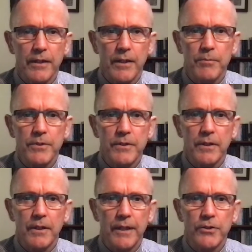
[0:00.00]
Columba's.
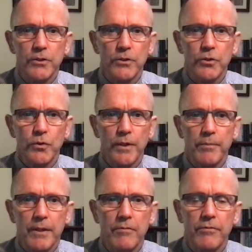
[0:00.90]
Glad you could join
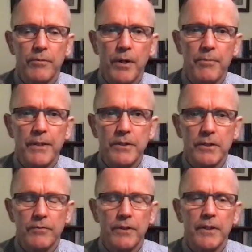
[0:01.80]
me for my
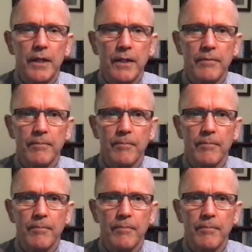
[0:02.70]
message of the day.